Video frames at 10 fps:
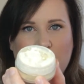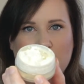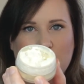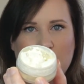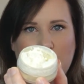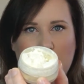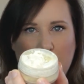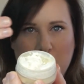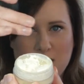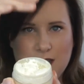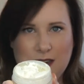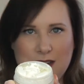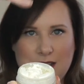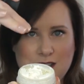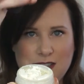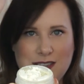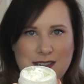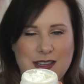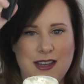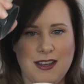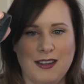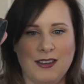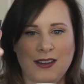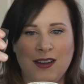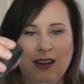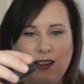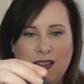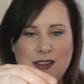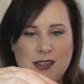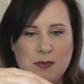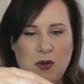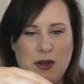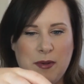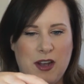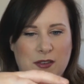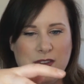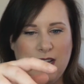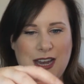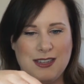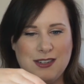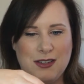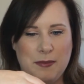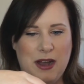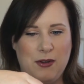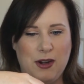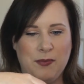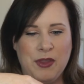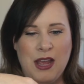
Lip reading: Here's the Bye Bye Pores. You can actually see the smoke coming off of that or the powder.